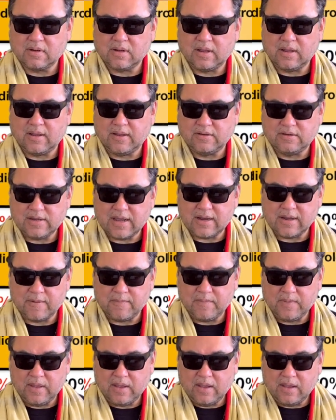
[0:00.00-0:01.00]
uh,
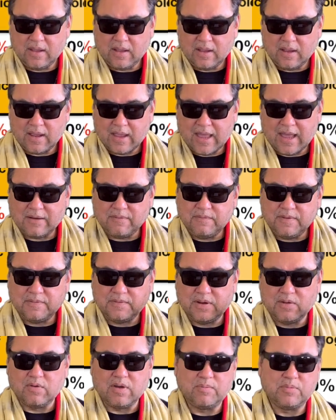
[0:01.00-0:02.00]
Jennie at
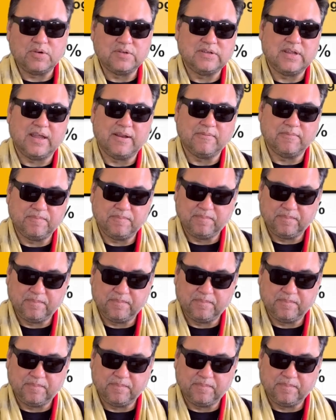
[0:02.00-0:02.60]
fifty-one percent,